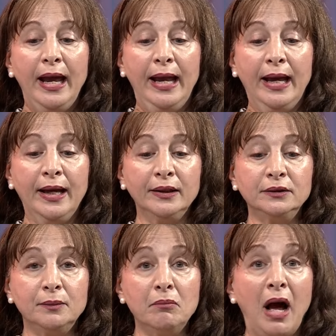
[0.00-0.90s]

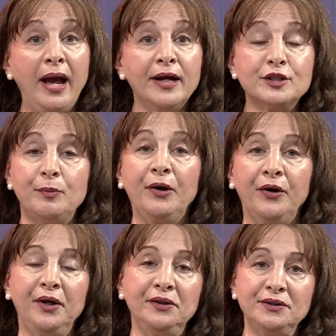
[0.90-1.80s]
And my
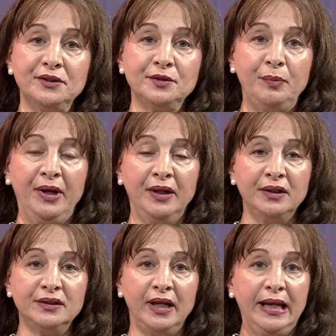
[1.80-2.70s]
experience has been
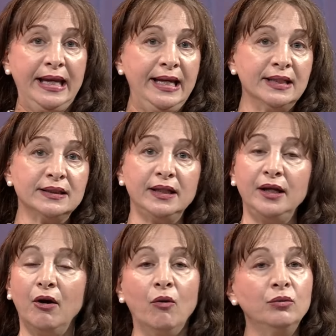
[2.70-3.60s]
is that he is
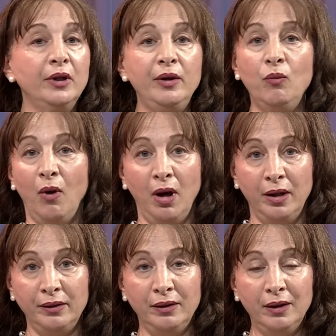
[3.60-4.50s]
the only
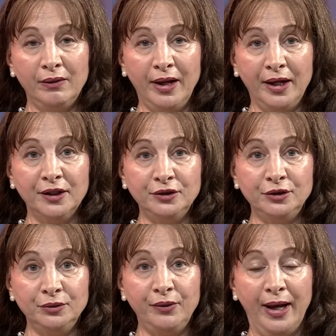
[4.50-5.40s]
one that can
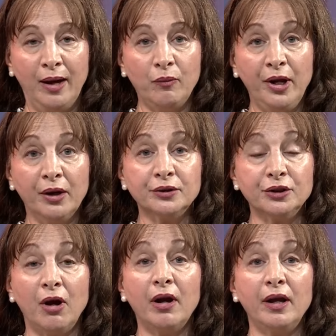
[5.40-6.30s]
do that. We are
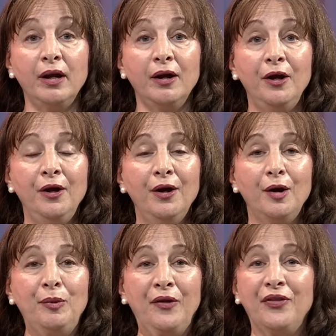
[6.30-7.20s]
talking
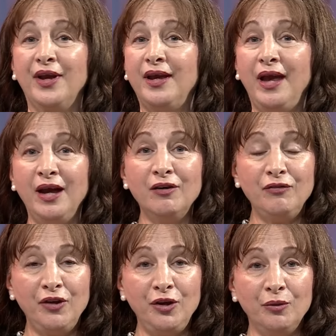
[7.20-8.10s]
about the King
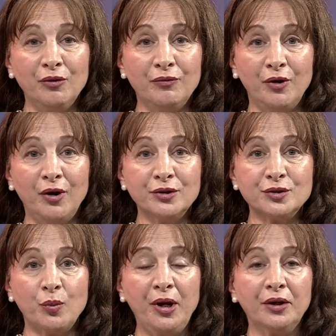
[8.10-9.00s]
of the
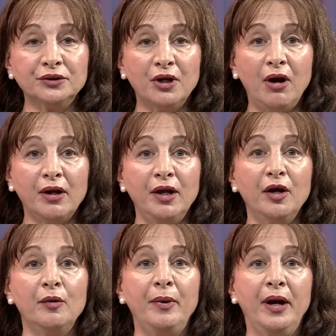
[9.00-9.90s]
universe. We are talking
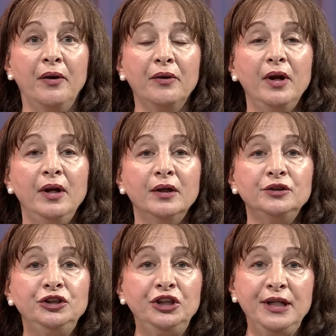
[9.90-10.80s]
about
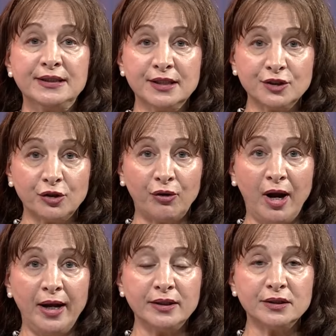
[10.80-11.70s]
Jesus
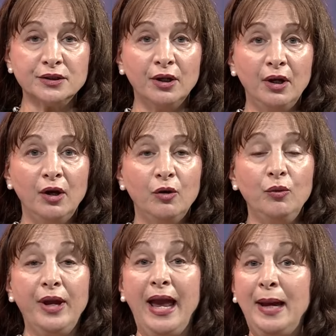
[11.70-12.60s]
Christ, who
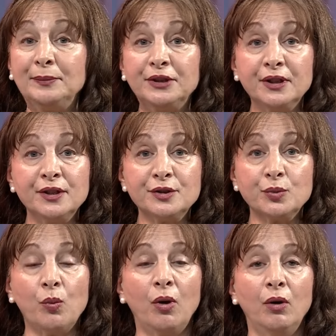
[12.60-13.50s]
came to this
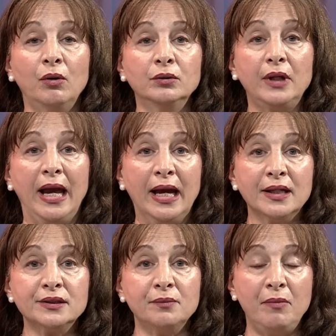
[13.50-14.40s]
world
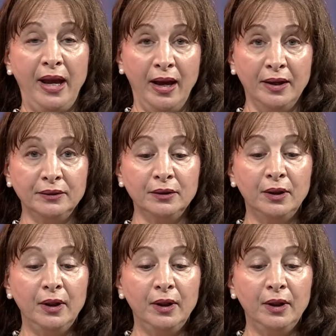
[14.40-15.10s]
as a man